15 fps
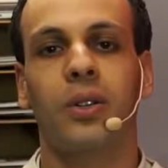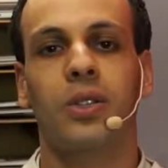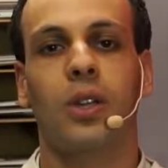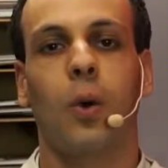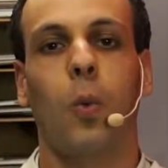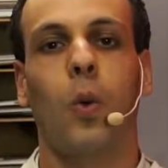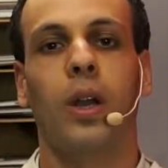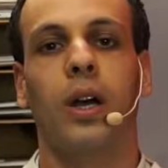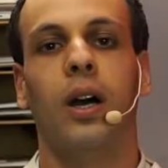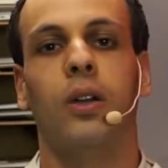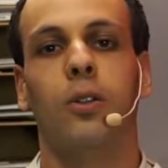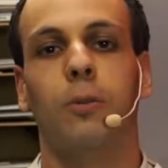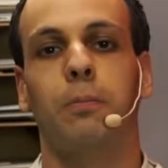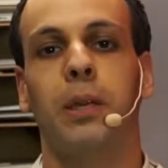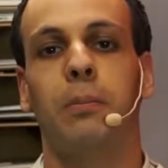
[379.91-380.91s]
on what other
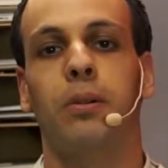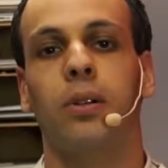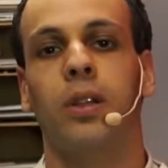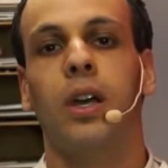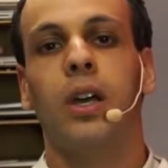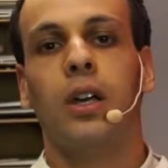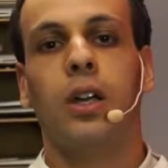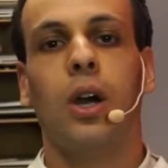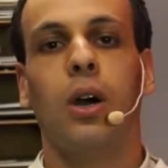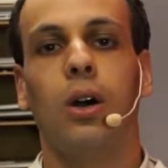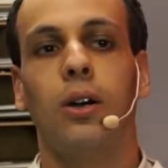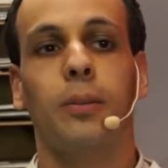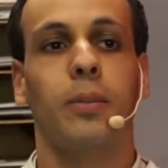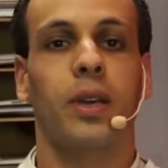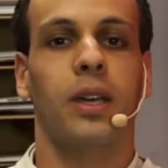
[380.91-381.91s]
people
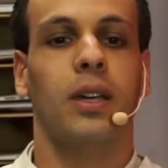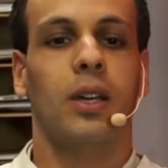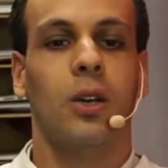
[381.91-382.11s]
call me.